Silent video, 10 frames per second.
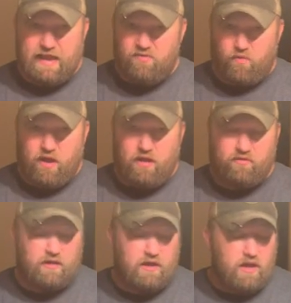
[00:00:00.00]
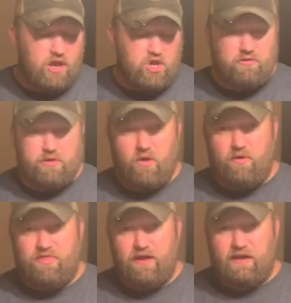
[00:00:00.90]
Heath Ryle's. You can go
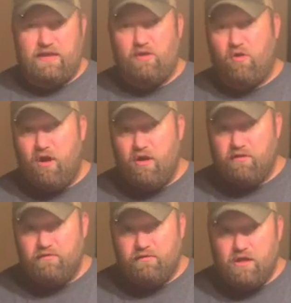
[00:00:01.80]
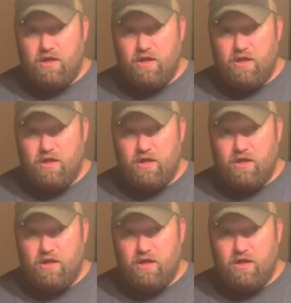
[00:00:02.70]
with Killer Hogs.